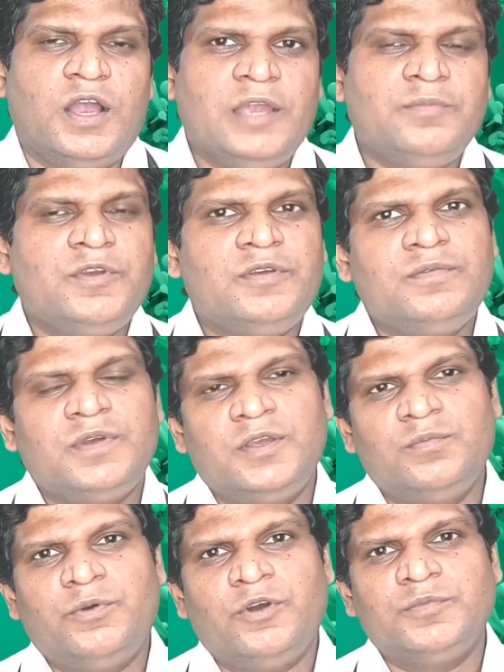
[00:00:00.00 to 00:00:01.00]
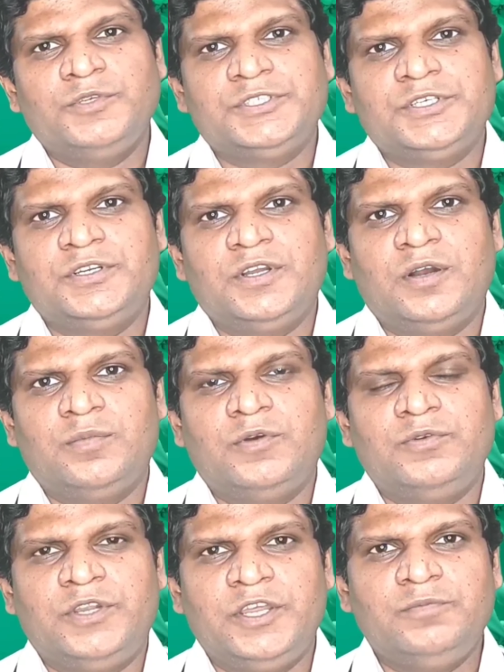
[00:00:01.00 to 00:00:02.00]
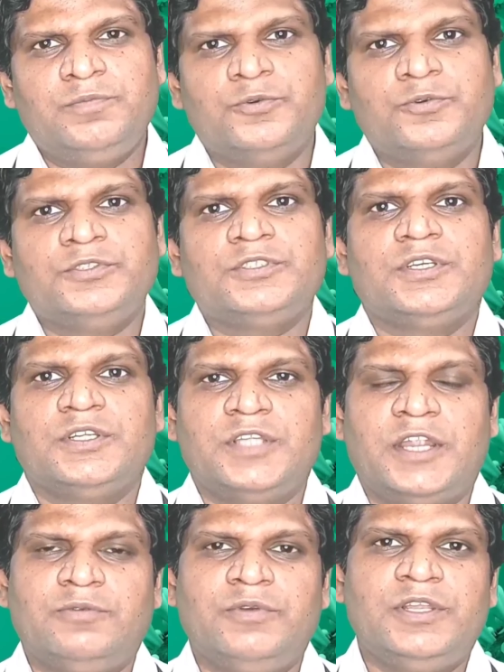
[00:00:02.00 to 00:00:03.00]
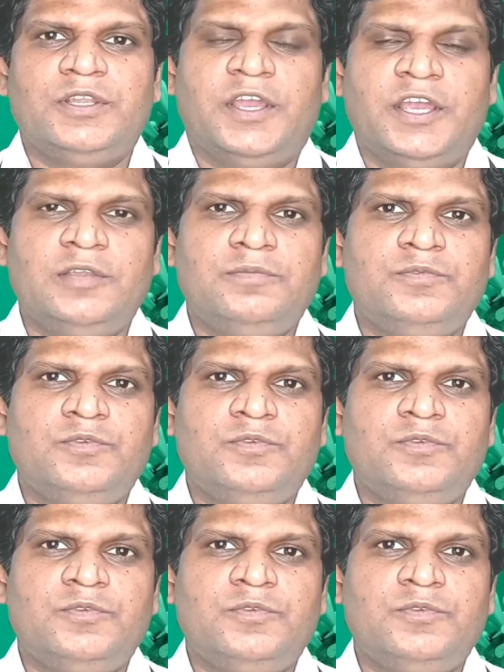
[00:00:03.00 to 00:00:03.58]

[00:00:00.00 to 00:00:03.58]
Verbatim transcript: i am giving information about 10 foods that will help